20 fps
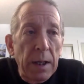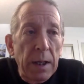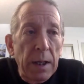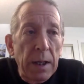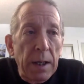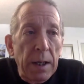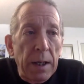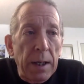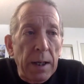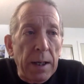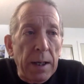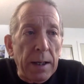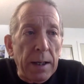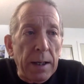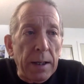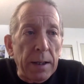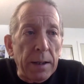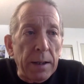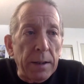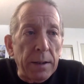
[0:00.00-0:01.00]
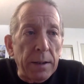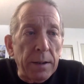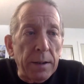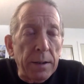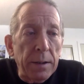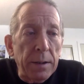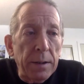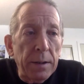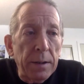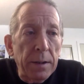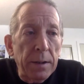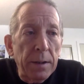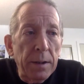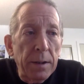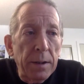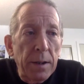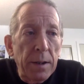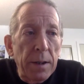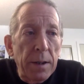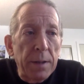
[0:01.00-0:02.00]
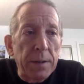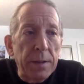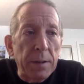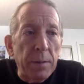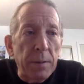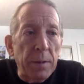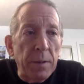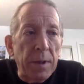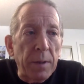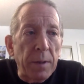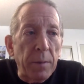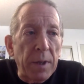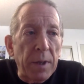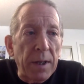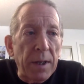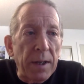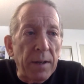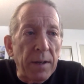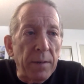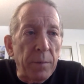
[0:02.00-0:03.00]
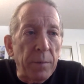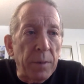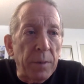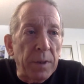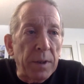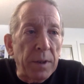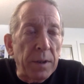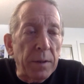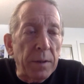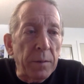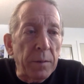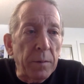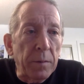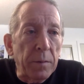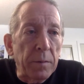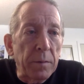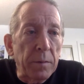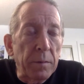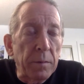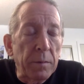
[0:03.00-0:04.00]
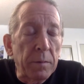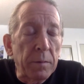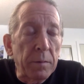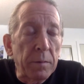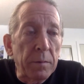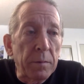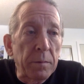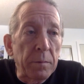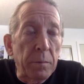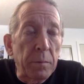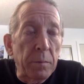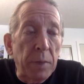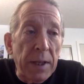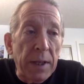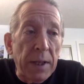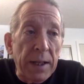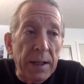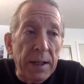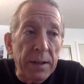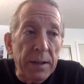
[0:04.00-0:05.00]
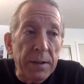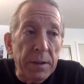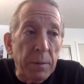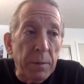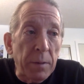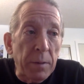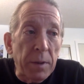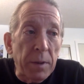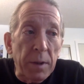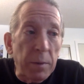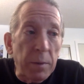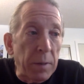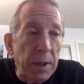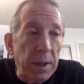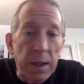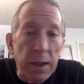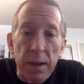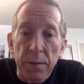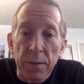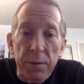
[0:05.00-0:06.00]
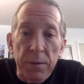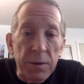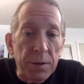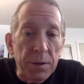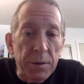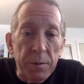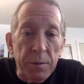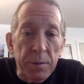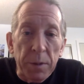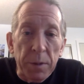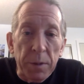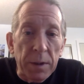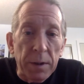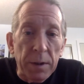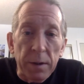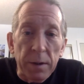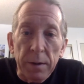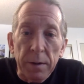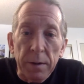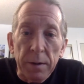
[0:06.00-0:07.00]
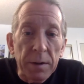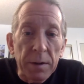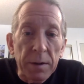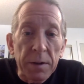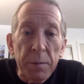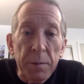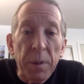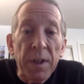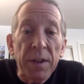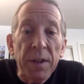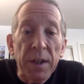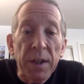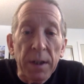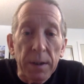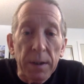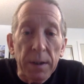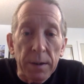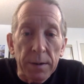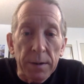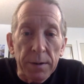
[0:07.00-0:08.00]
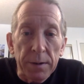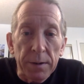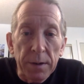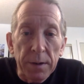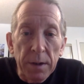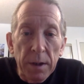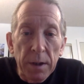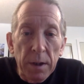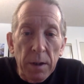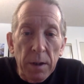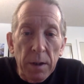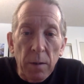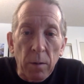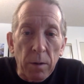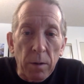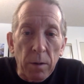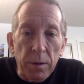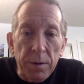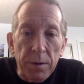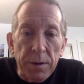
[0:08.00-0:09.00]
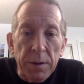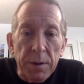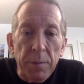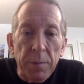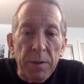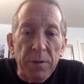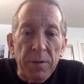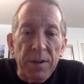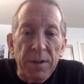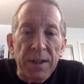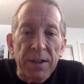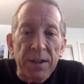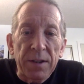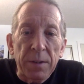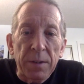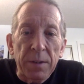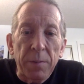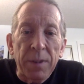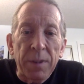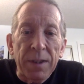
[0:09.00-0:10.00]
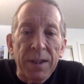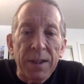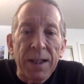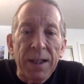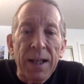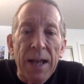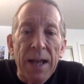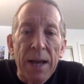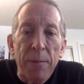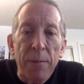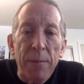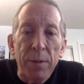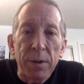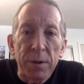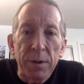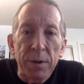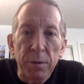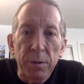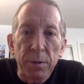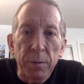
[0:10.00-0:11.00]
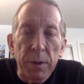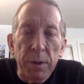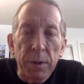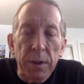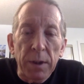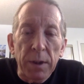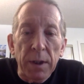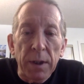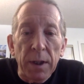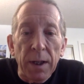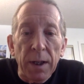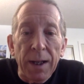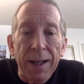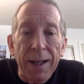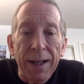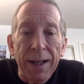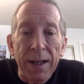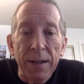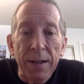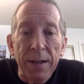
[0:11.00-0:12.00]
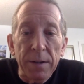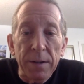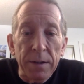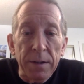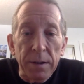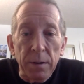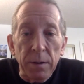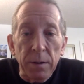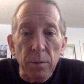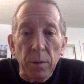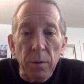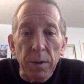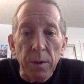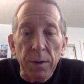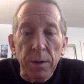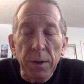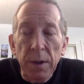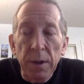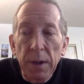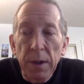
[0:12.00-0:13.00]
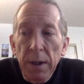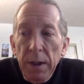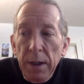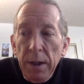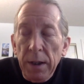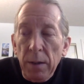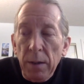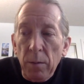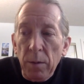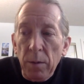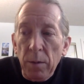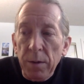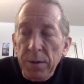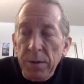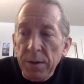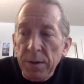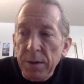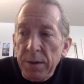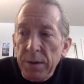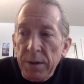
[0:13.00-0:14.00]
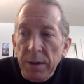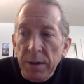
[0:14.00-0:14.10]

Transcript: And some of them have been planned, some of them have just been spontaneous, whereas some, it was like something that happened to me and I had to deal with. And it wasn't